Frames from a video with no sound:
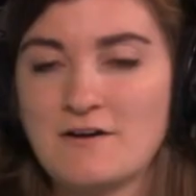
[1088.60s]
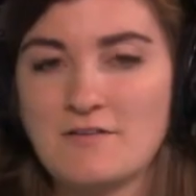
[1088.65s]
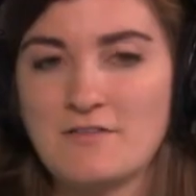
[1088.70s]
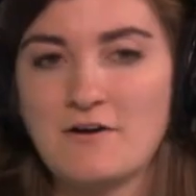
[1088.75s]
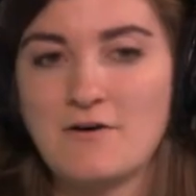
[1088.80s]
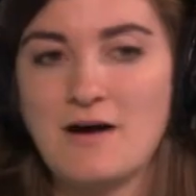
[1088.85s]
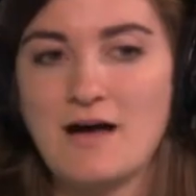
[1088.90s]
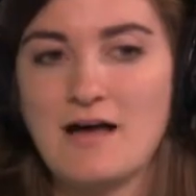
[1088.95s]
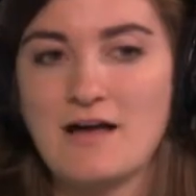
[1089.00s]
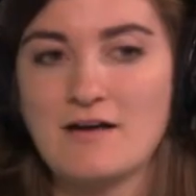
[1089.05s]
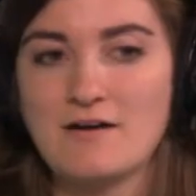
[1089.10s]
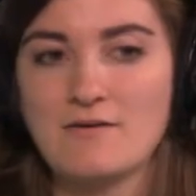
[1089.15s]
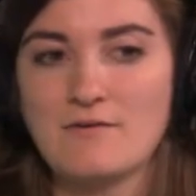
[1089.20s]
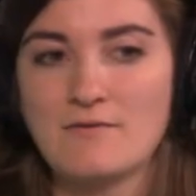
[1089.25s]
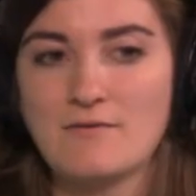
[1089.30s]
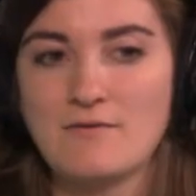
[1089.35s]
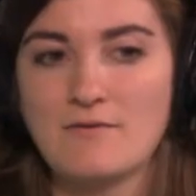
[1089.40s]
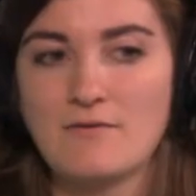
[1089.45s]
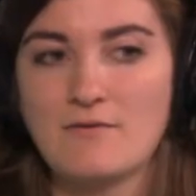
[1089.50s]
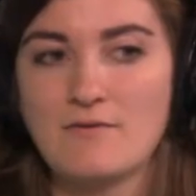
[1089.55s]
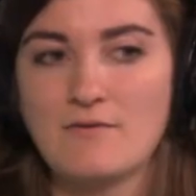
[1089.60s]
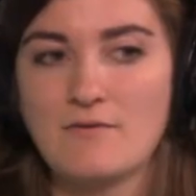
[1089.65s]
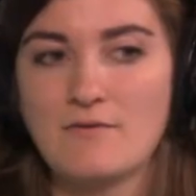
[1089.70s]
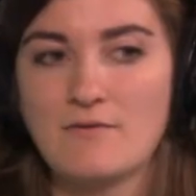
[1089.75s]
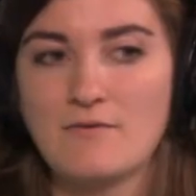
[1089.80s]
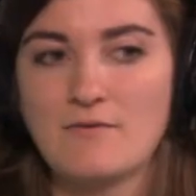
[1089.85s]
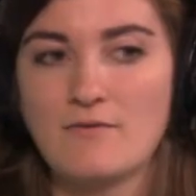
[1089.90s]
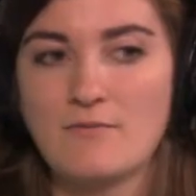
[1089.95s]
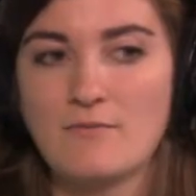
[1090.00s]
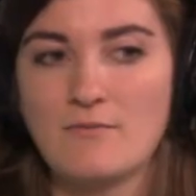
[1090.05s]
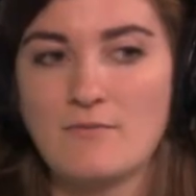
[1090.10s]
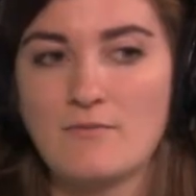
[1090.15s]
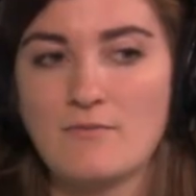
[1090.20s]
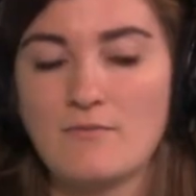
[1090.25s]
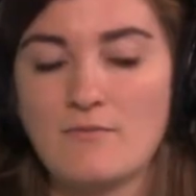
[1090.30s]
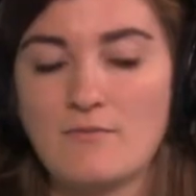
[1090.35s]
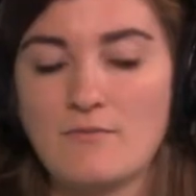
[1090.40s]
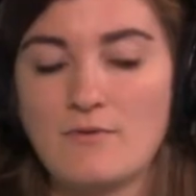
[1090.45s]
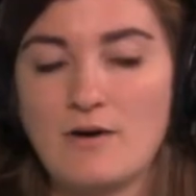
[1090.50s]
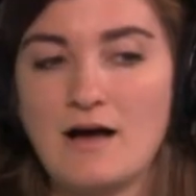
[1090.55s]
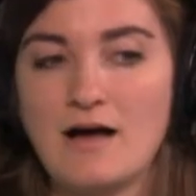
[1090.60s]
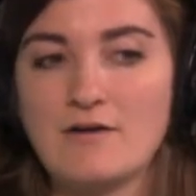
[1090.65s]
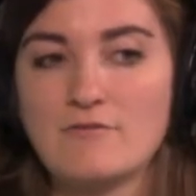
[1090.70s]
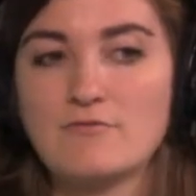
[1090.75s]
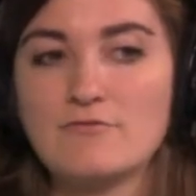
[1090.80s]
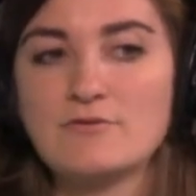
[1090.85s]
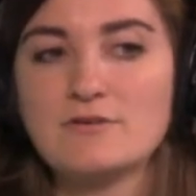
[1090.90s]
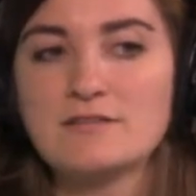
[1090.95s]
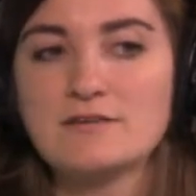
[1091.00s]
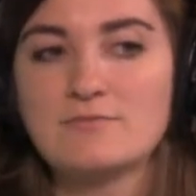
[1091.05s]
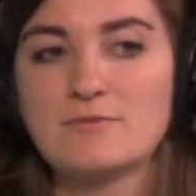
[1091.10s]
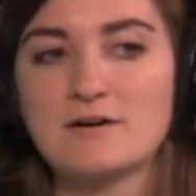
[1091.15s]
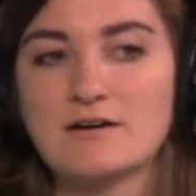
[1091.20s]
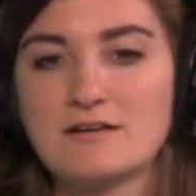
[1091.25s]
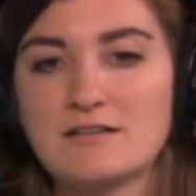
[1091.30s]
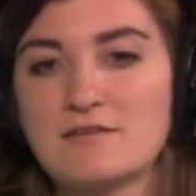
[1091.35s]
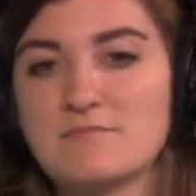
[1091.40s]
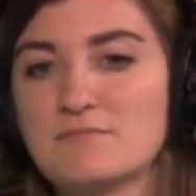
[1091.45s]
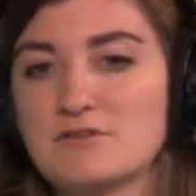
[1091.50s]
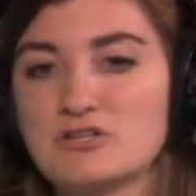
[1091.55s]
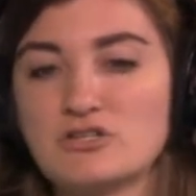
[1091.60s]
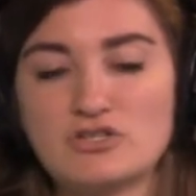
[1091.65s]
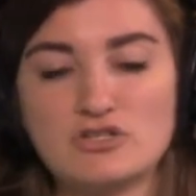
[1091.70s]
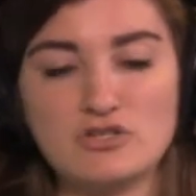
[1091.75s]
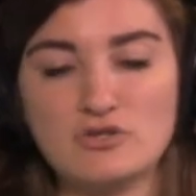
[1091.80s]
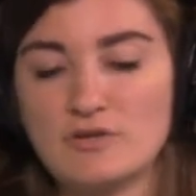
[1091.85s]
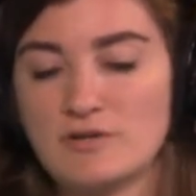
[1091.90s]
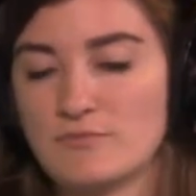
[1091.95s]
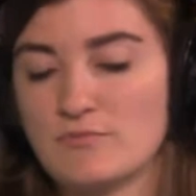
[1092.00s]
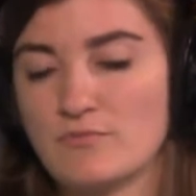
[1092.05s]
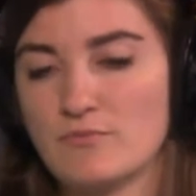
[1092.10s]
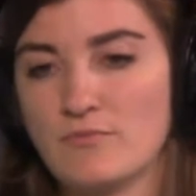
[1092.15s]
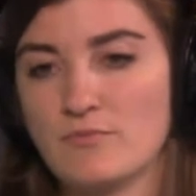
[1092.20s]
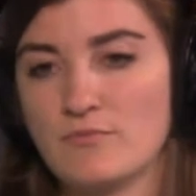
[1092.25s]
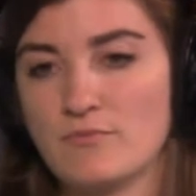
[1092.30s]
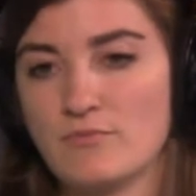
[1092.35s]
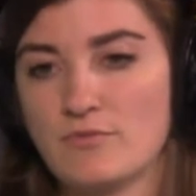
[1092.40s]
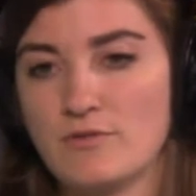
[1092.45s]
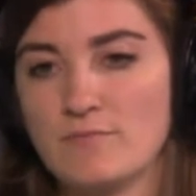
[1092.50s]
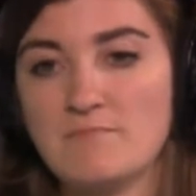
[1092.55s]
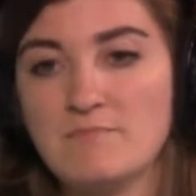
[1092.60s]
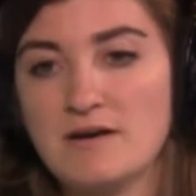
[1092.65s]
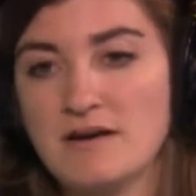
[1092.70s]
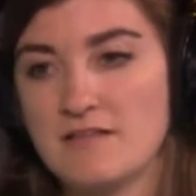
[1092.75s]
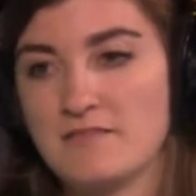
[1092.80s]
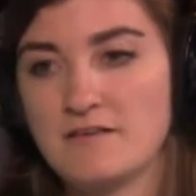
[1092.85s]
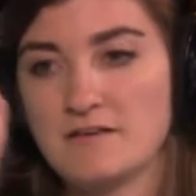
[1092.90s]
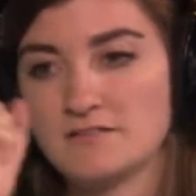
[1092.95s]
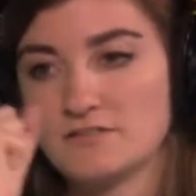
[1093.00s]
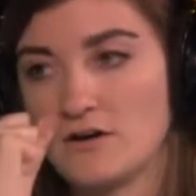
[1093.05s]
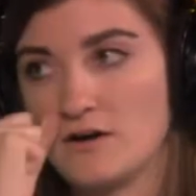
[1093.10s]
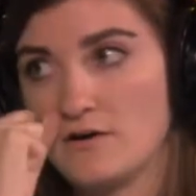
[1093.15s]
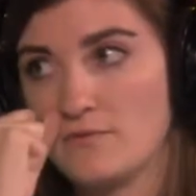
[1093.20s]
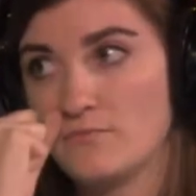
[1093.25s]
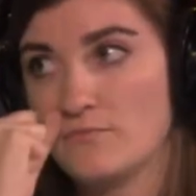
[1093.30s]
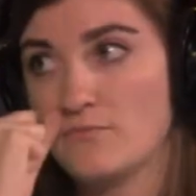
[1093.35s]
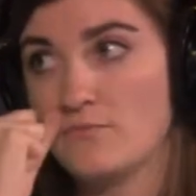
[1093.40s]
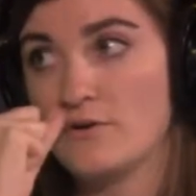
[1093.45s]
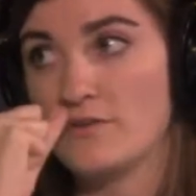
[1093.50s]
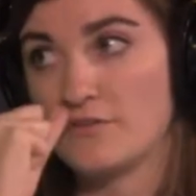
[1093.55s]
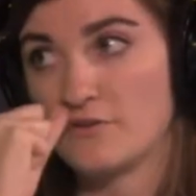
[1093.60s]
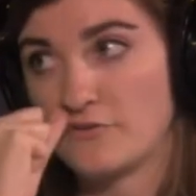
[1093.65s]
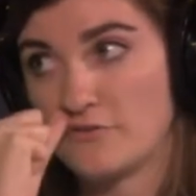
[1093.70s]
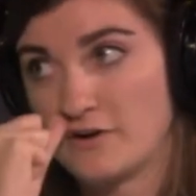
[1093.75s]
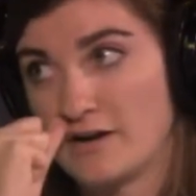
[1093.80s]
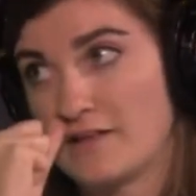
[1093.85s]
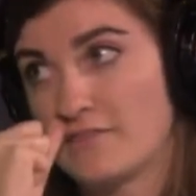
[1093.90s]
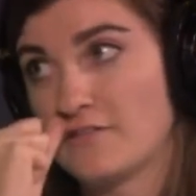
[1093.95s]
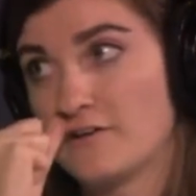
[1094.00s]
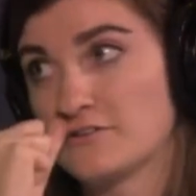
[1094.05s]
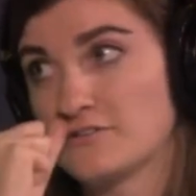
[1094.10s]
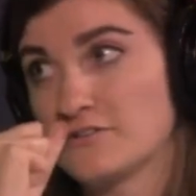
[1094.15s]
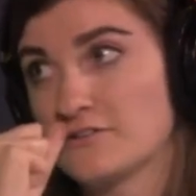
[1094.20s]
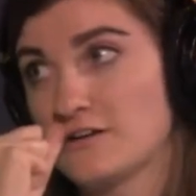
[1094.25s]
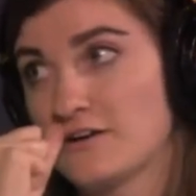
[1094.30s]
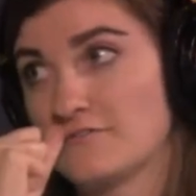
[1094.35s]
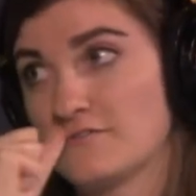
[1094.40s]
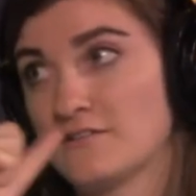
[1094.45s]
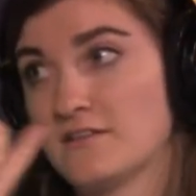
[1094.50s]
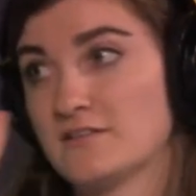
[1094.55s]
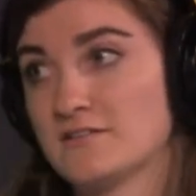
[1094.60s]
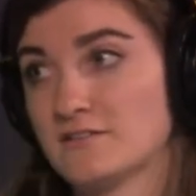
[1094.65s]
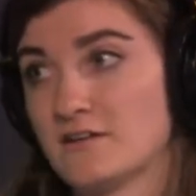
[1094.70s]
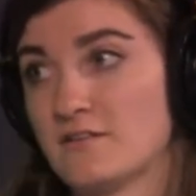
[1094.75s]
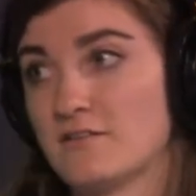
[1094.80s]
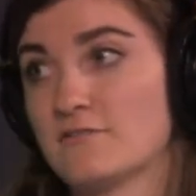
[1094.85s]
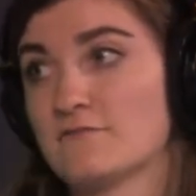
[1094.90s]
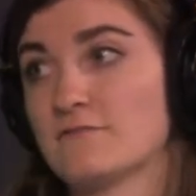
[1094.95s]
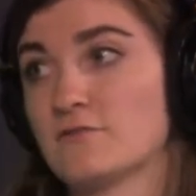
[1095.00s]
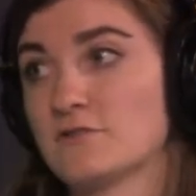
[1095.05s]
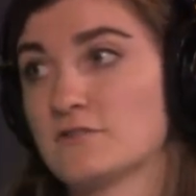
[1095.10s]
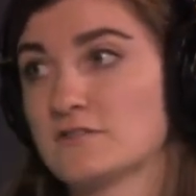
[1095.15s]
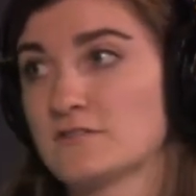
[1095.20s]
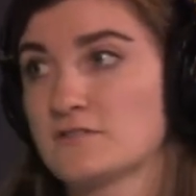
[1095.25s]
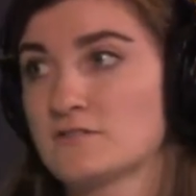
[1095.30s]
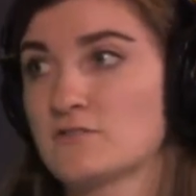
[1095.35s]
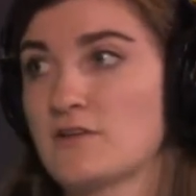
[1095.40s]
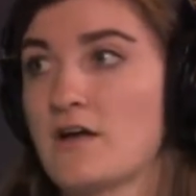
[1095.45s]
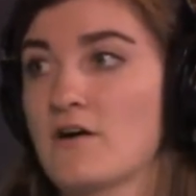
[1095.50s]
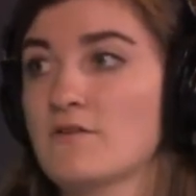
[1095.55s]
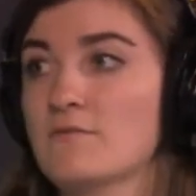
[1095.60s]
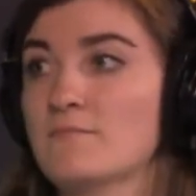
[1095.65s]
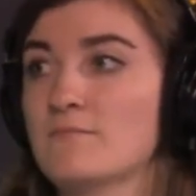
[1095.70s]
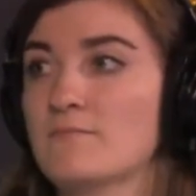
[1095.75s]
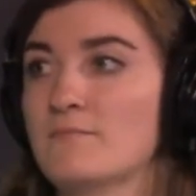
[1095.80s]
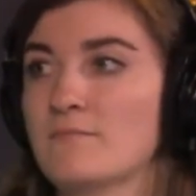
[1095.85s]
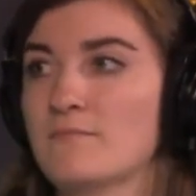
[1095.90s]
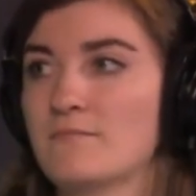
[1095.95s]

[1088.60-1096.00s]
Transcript: though, I, I really wanted them to just shoot him the minute they saw him with a grenade launcher after they saw the first sound. From that